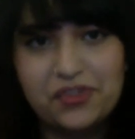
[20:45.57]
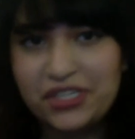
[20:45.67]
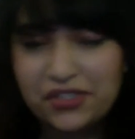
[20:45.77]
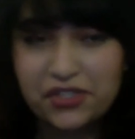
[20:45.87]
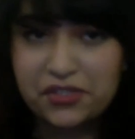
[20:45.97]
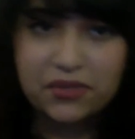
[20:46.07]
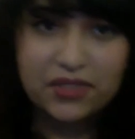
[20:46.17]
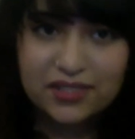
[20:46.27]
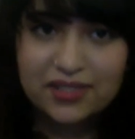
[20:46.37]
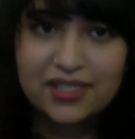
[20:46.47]
research
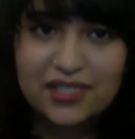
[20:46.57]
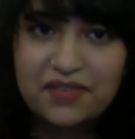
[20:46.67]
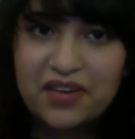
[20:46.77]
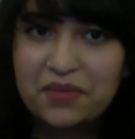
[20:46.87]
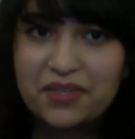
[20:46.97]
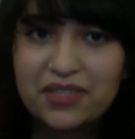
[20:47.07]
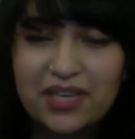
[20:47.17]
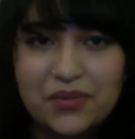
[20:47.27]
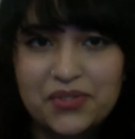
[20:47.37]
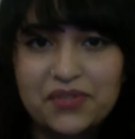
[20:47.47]
because this stuff happened
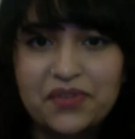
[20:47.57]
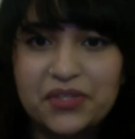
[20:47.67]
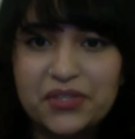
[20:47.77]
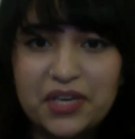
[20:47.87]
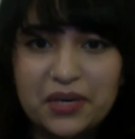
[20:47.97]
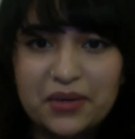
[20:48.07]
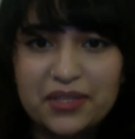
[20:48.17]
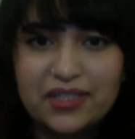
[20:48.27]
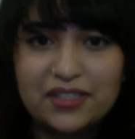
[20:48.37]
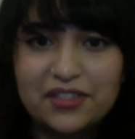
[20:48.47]
thousands of years ago and
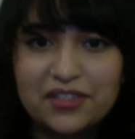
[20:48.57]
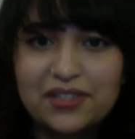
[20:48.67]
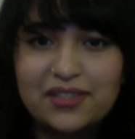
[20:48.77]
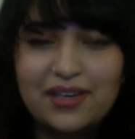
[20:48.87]
there's